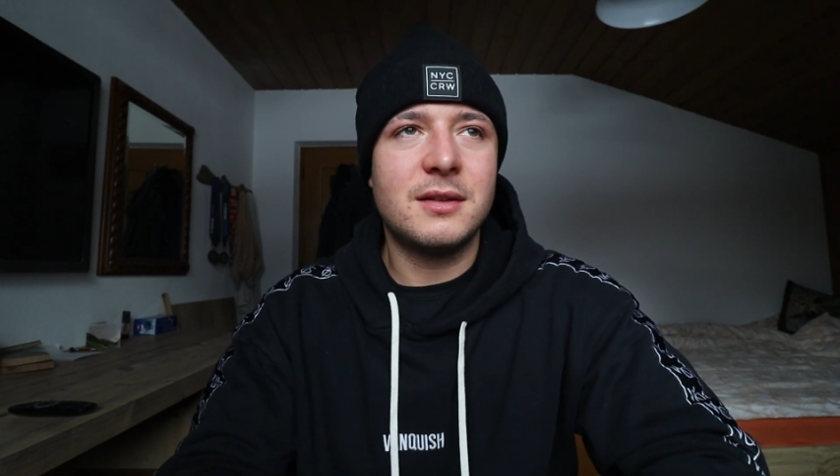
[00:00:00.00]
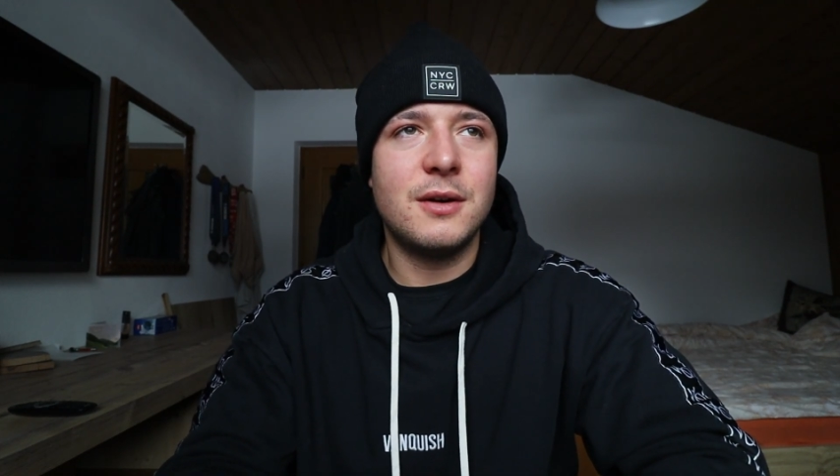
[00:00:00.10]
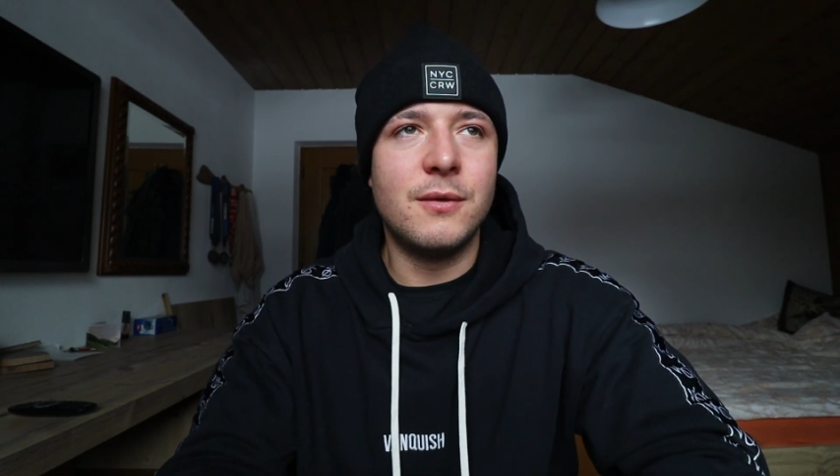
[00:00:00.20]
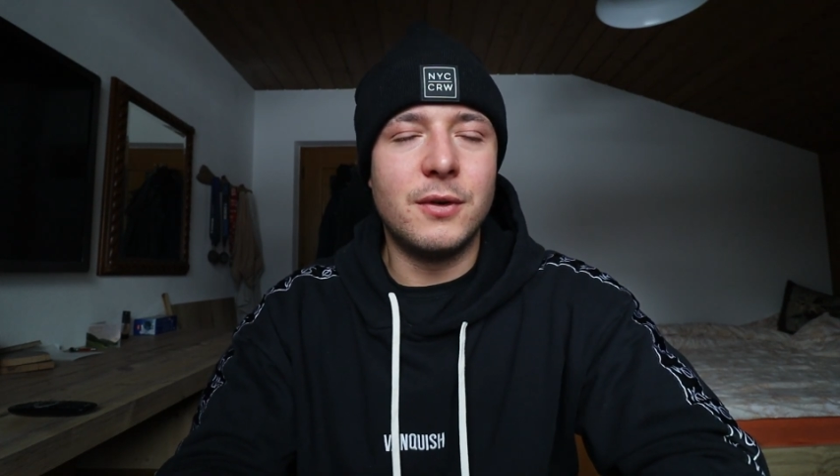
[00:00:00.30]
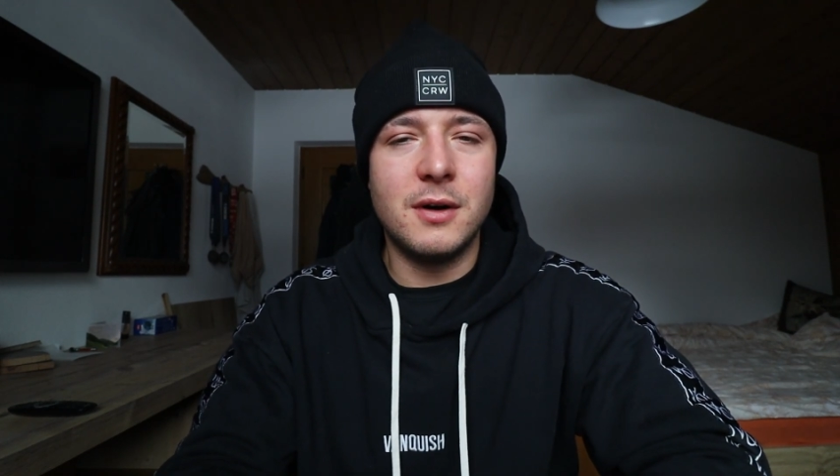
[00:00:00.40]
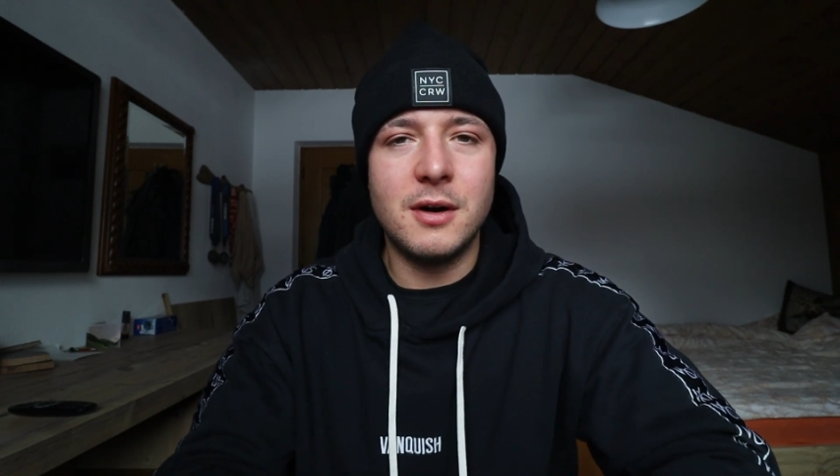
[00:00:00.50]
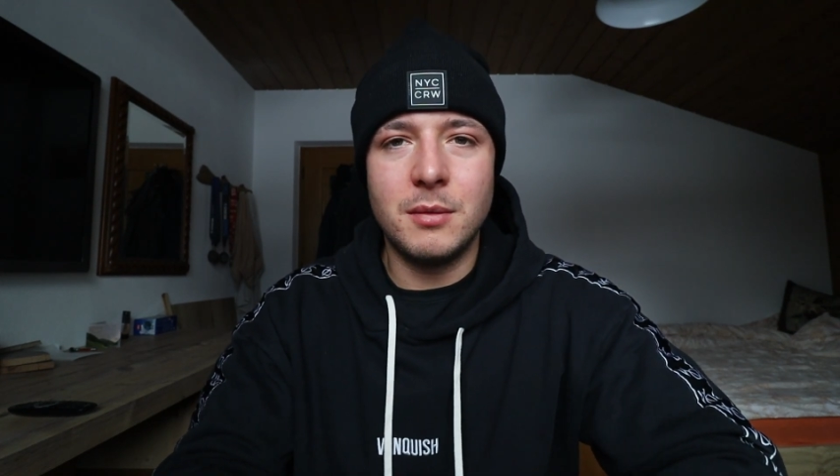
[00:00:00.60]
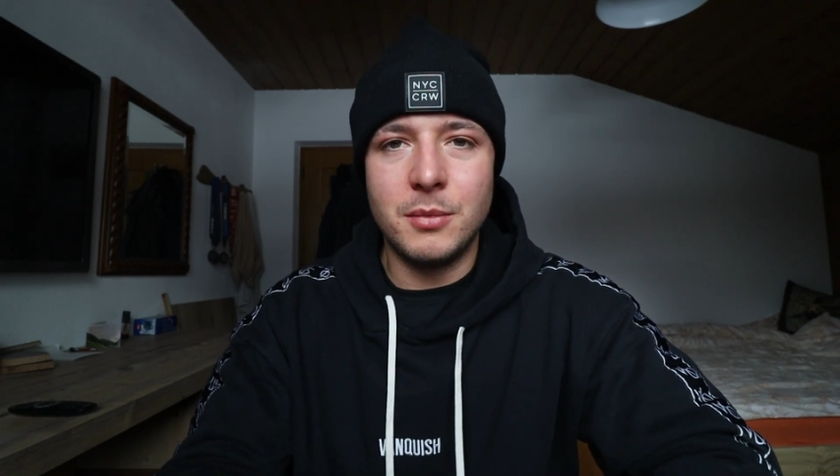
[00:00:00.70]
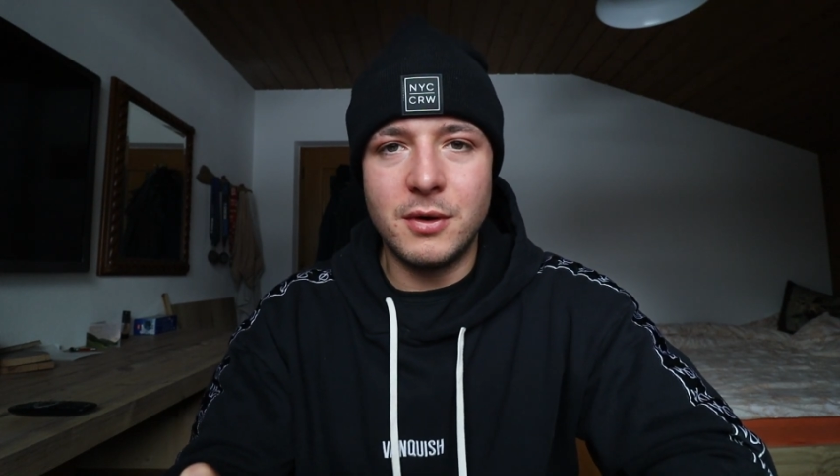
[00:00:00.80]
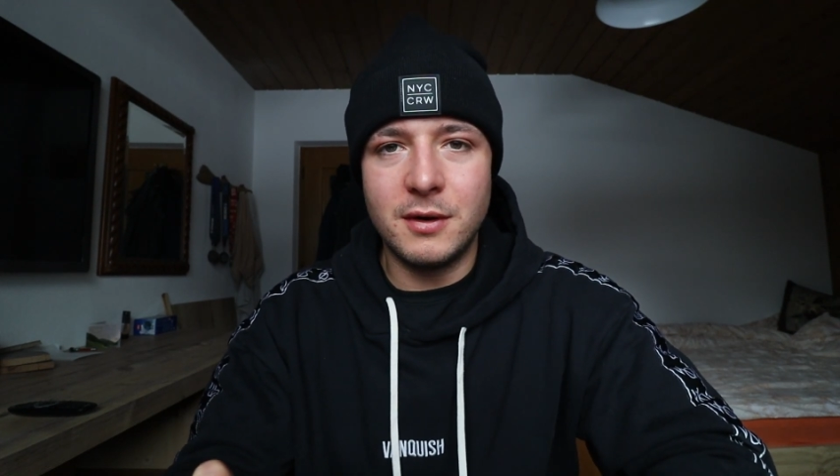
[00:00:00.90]

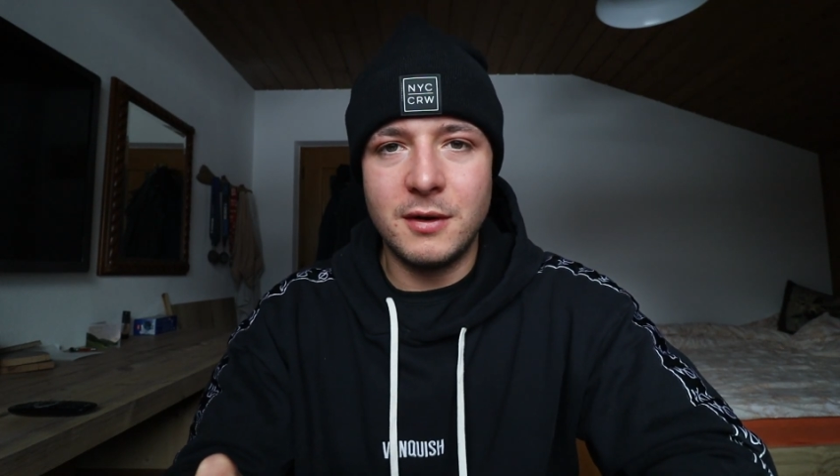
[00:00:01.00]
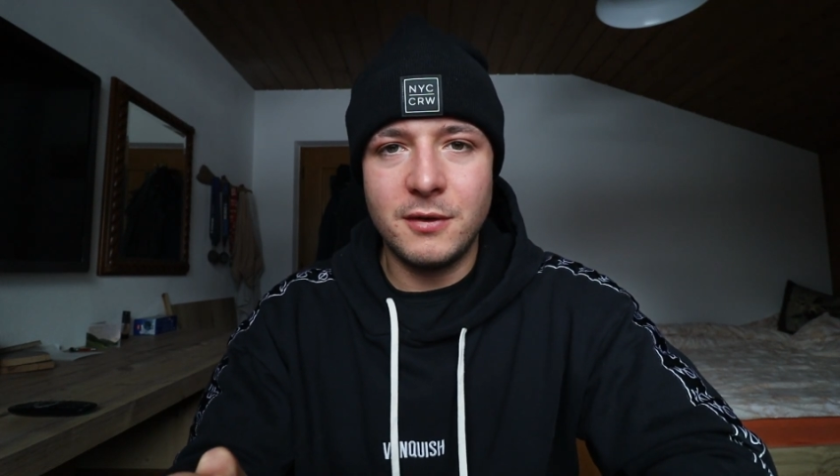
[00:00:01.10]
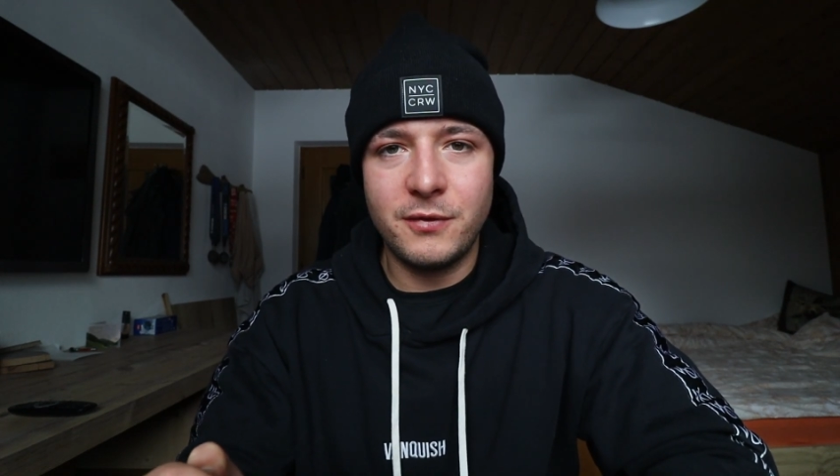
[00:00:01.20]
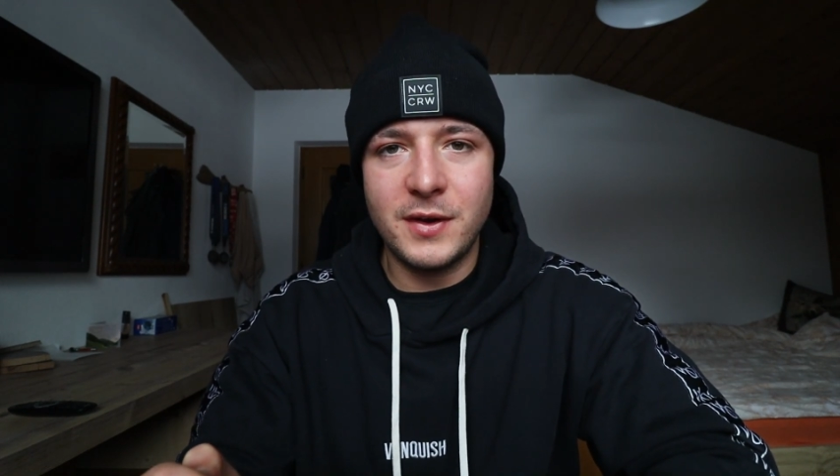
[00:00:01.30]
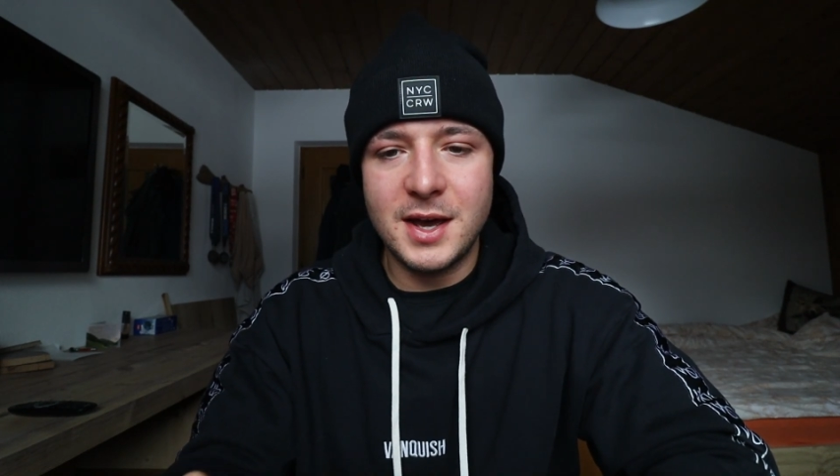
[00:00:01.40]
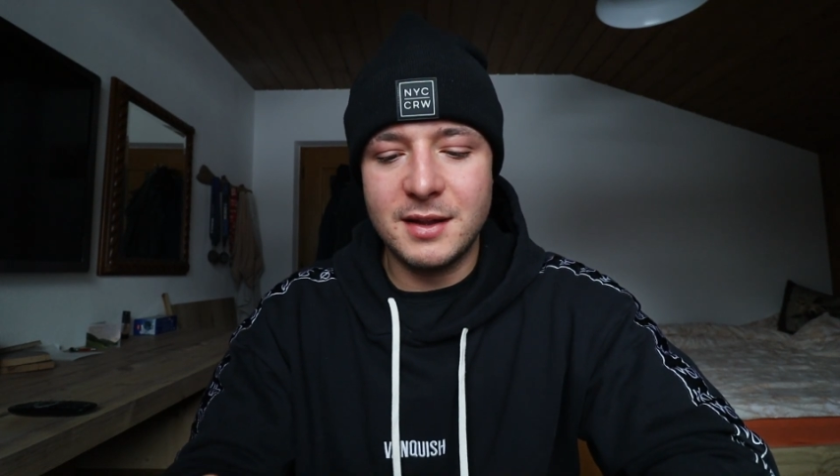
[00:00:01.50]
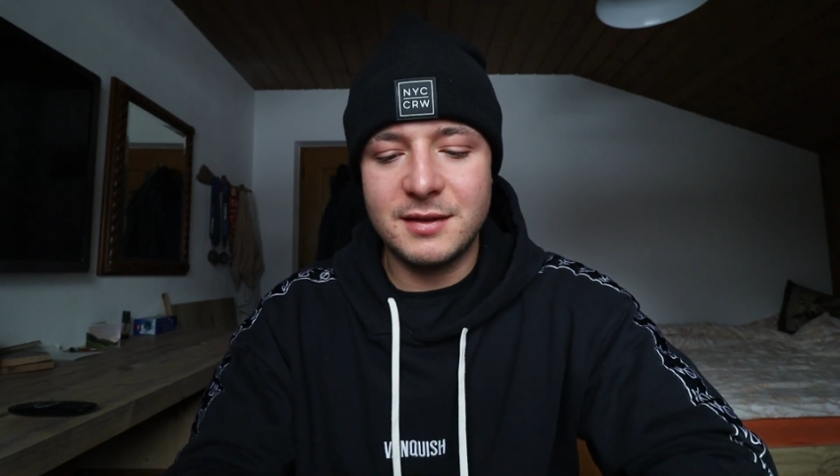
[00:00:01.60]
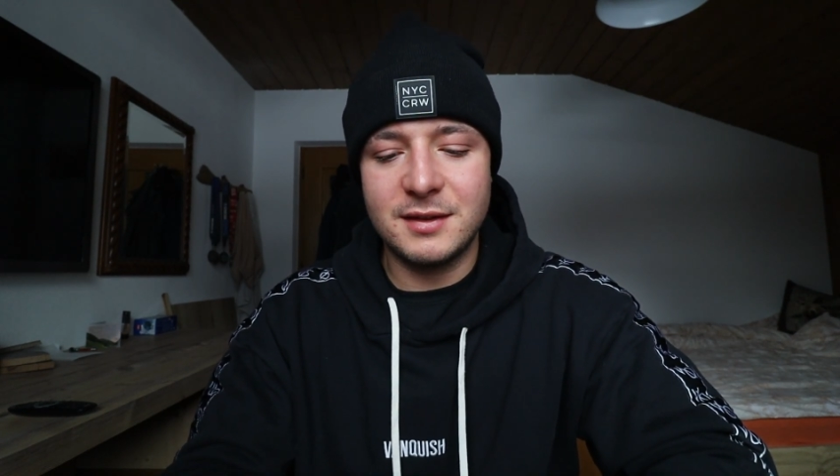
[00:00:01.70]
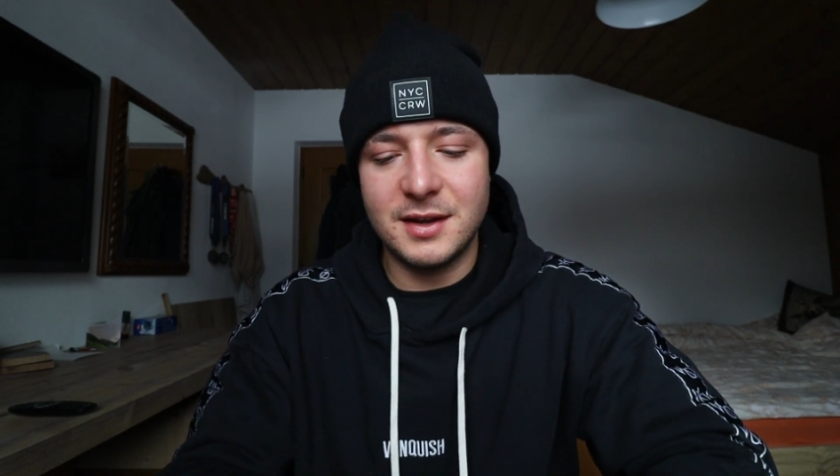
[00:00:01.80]
overall more fats,